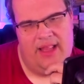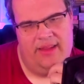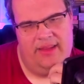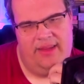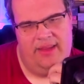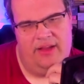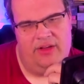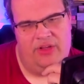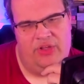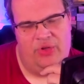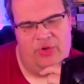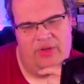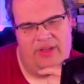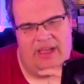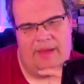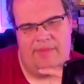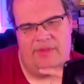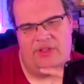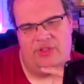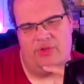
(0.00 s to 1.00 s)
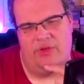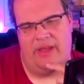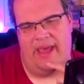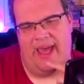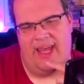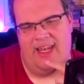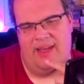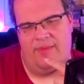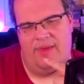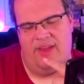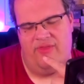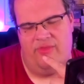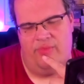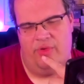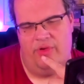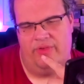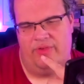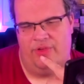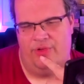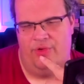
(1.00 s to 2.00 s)
Deal 2 damage to an enemy,
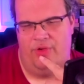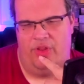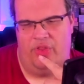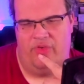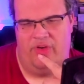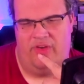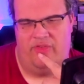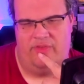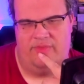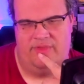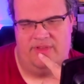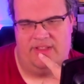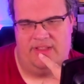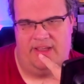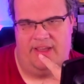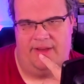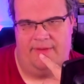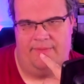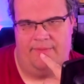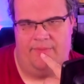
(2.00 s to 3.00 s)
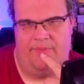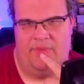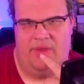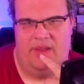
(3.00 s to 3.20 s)
remove 2 threat from a scheme.